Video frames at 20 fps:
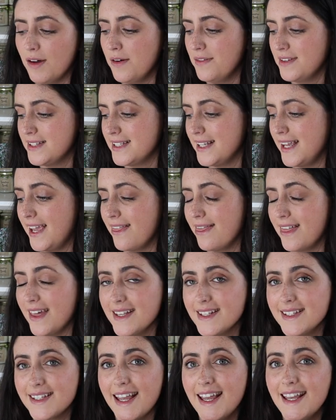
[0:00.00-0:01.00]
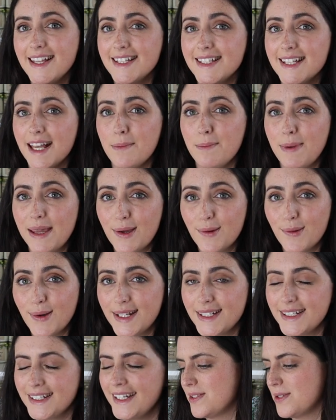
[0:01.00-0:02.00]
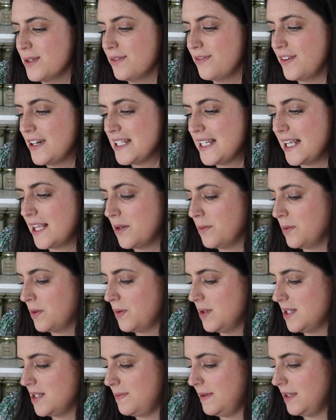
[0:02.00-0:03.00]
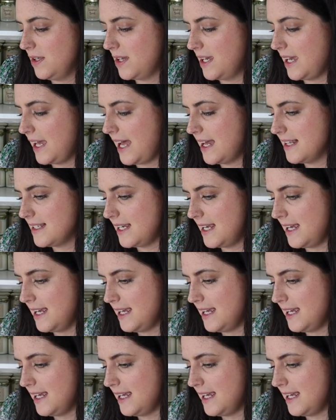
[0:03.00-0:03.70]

Obviously, this is a big one. So the first thing that we're going to be looking at